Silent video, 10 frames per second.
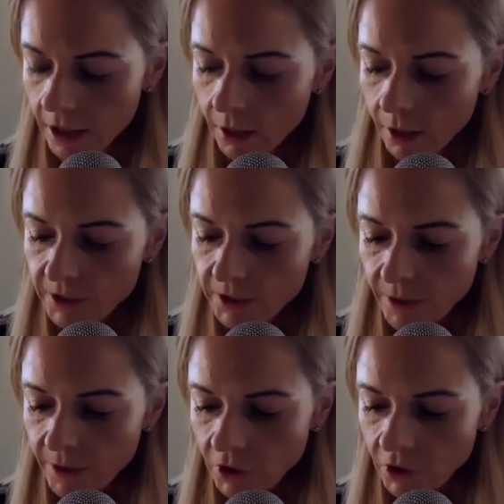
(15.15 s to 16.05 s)
Um, she
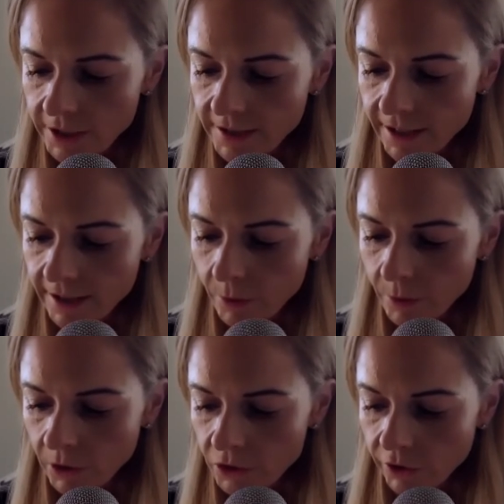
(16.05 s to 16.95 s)
specializes in the
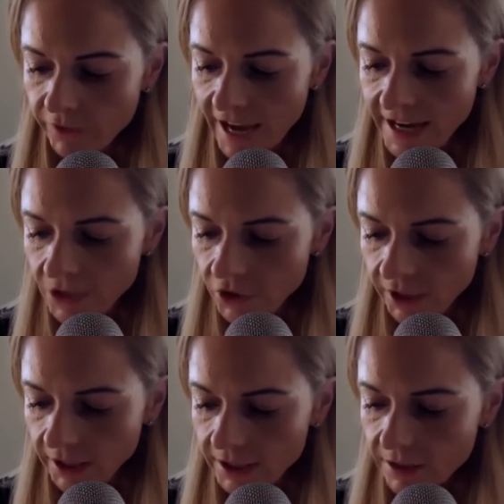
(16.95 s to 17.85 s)
biology of
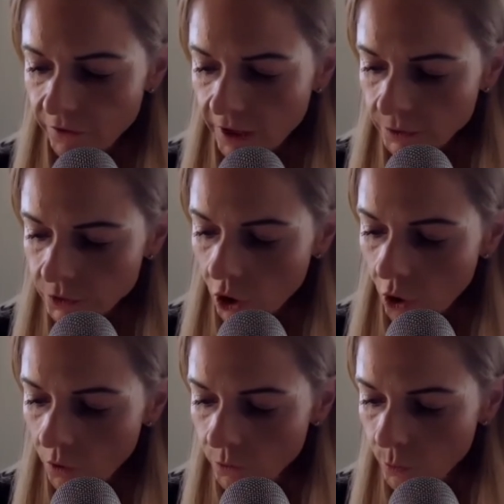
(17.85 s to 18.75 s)
aging and is the founder
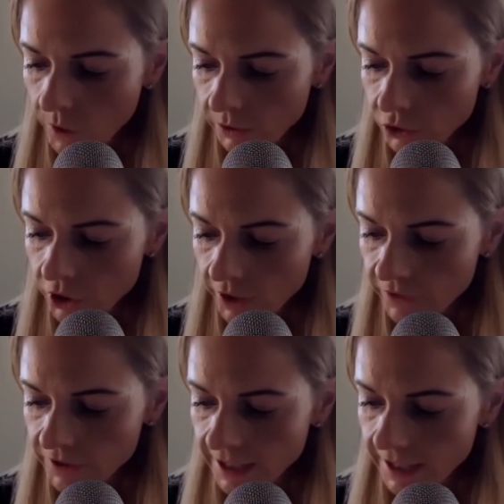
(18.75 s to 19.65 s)
of
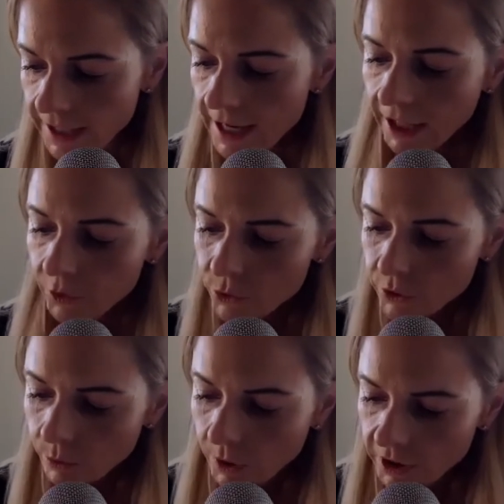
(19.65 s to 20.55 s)
Wellgevity and
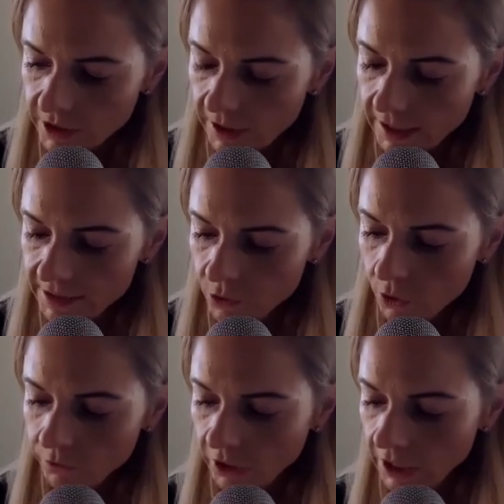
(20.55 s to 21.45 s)
also works at the
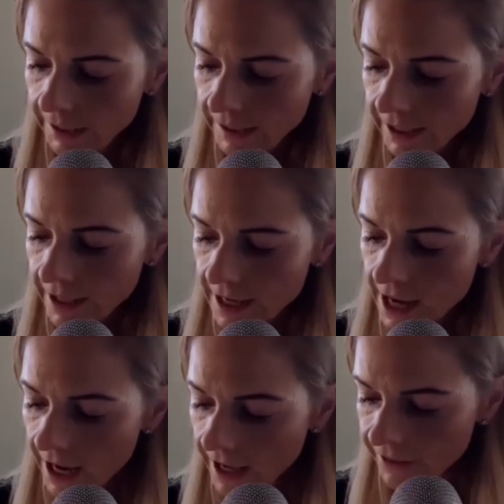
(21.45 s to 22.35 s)
Lanserhof Clinic
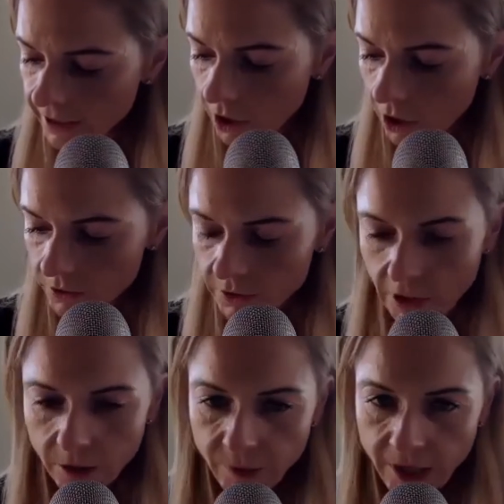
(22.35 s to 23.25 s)
at the Arts
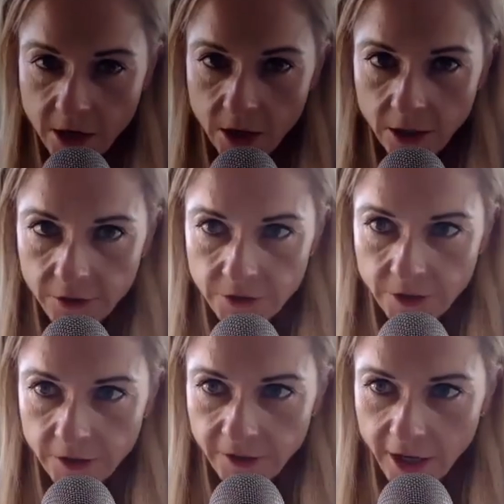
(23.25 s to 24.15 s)
Club in
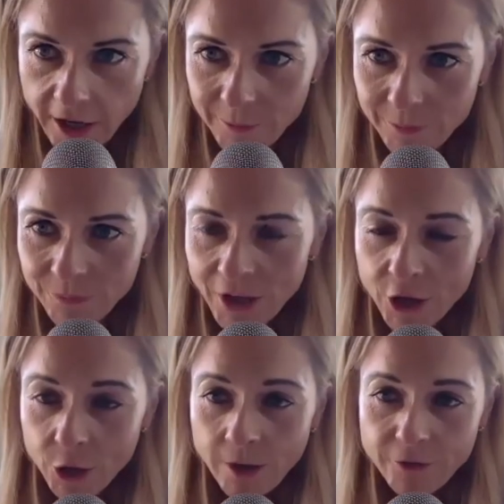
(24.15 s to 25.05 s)
London. Um,
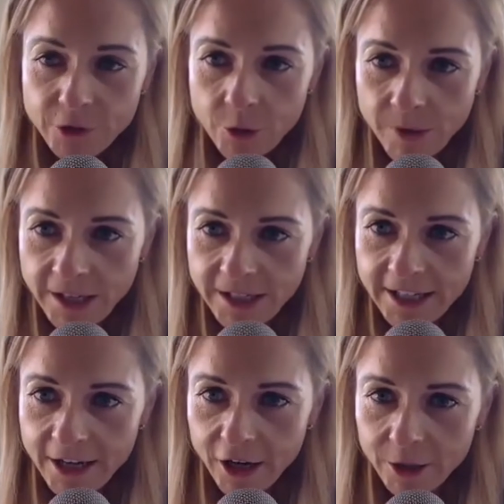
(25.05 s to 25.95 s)
you have so
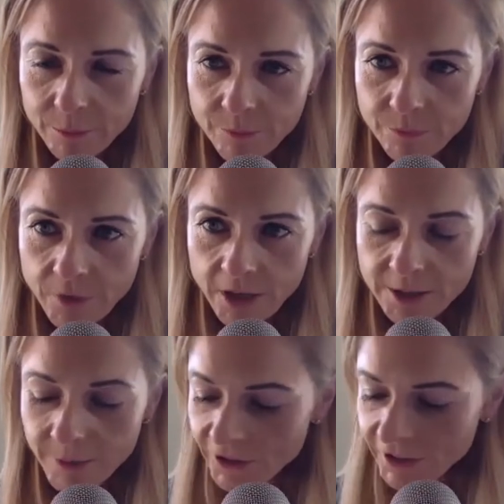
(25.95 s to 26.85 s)
many um,
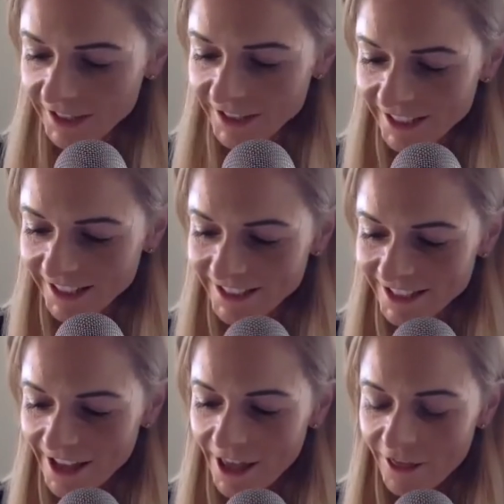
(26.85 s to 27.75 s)
specialities.
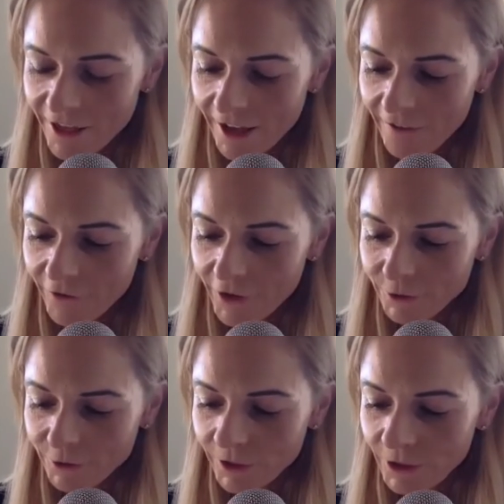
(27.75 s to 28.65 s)
But first
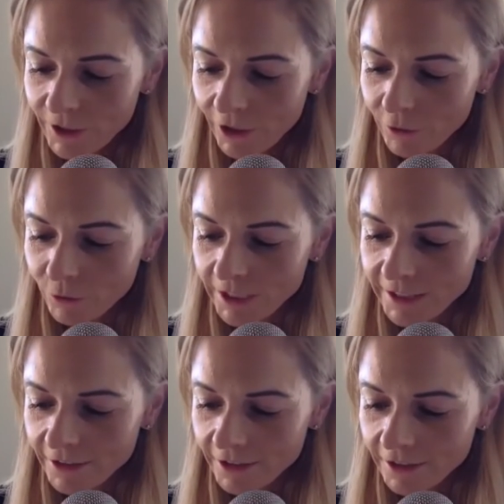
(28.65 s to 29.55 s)
of all, I don't think I've really
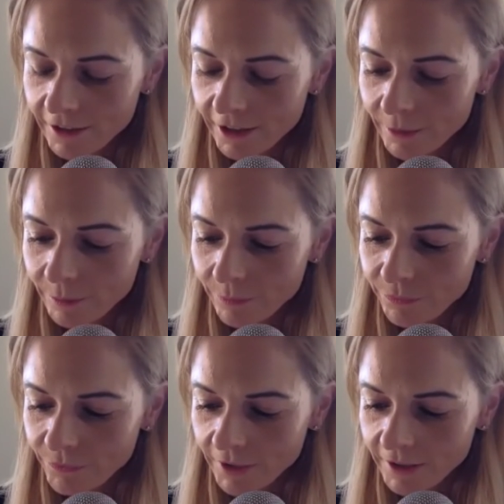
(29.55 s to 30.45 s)
done um,
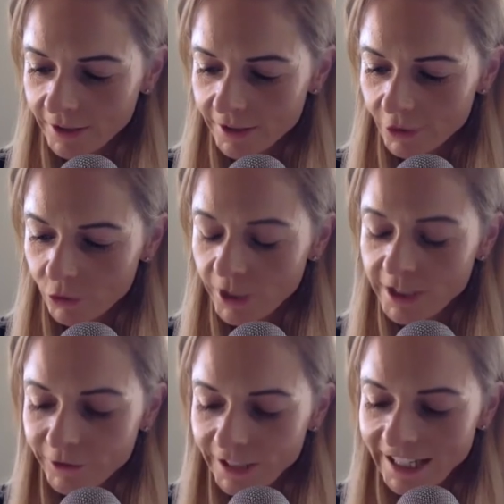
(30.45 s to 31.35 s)

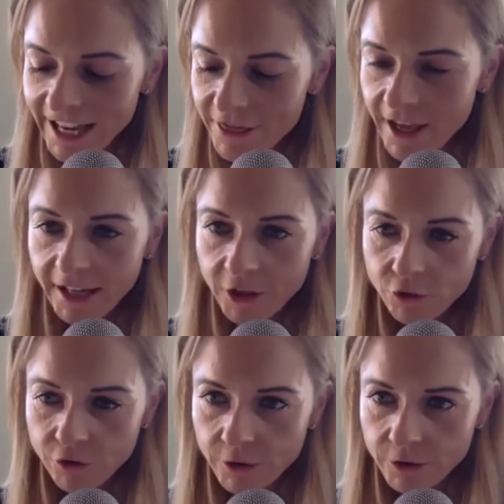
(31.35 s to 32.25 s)
credit really in that
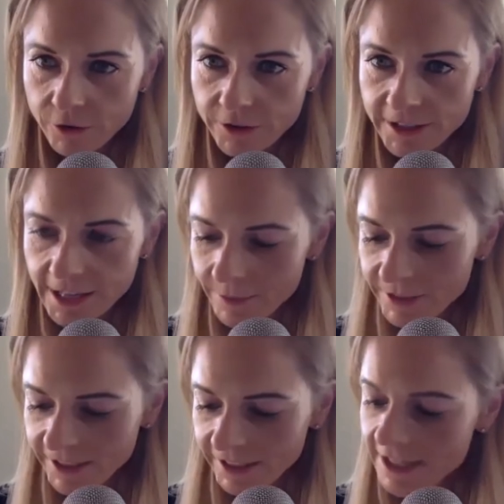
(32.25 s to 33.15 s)
intro, Dr.
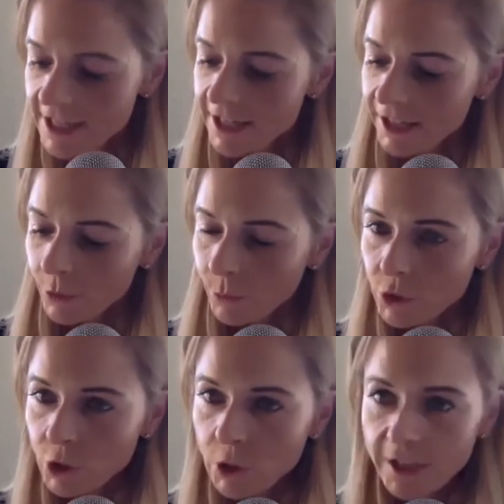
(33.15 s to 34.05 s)
Tamsin. Would
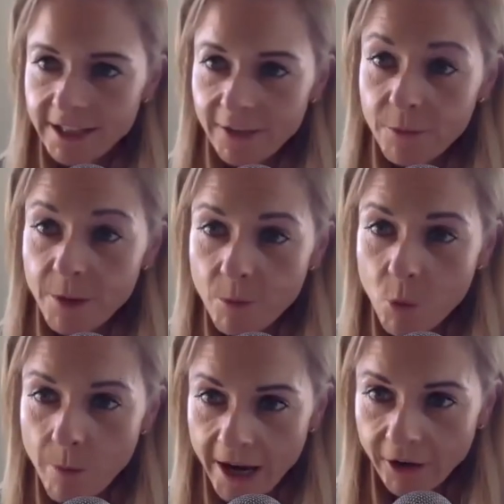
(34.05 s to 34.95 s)
you like to give a bit more
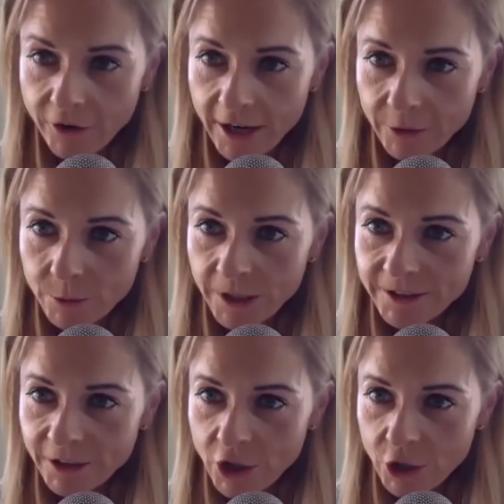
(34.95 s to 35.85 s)
background? Because
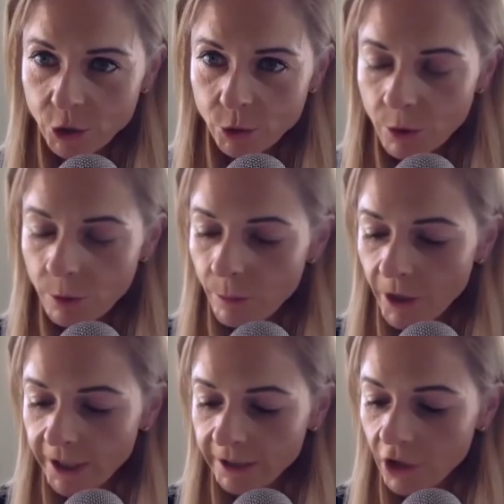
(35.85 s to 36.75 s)
I know you
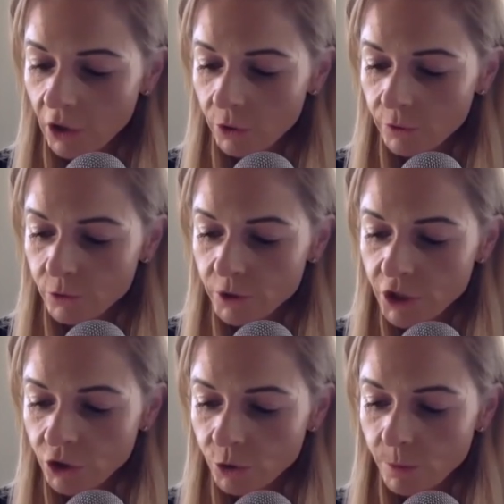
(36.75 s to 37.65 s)
combine a lot of
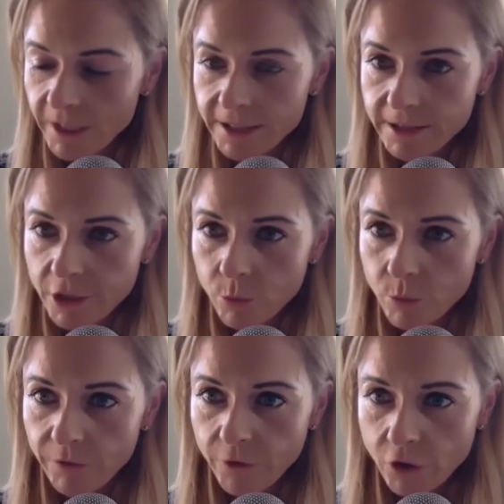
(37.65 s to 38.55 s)
traditional medicine
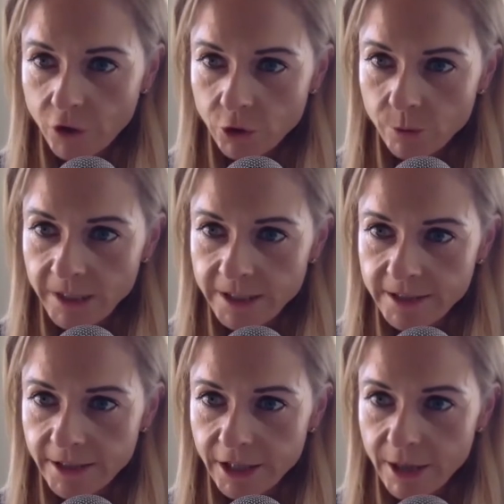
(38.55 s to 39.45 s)
with functional
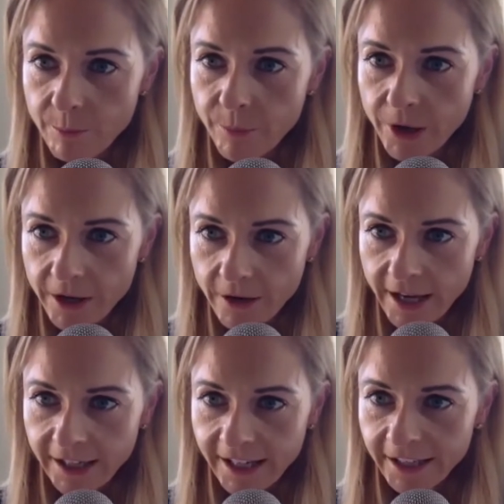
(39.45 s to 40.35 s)
medicine and
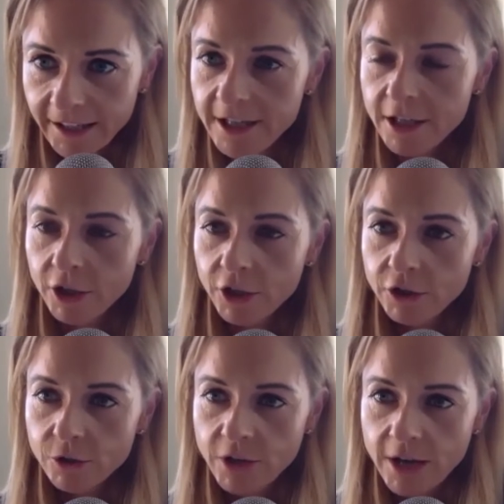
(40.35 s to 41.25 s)
biohacking. Could
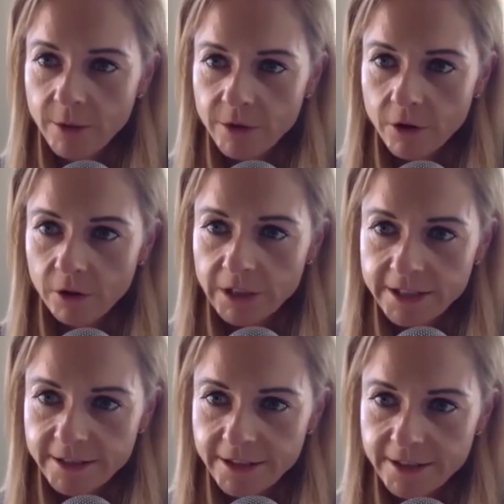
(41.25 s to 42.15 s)
you share with our
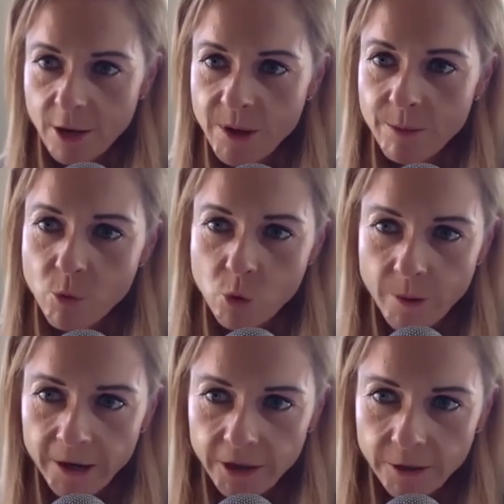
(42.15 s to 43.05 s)
listeners a bit more
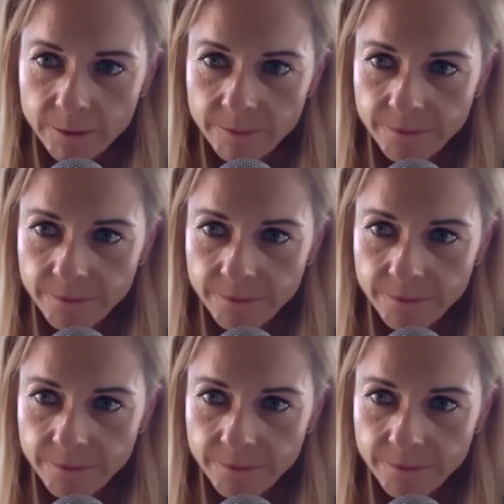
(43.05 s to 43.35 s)
about you?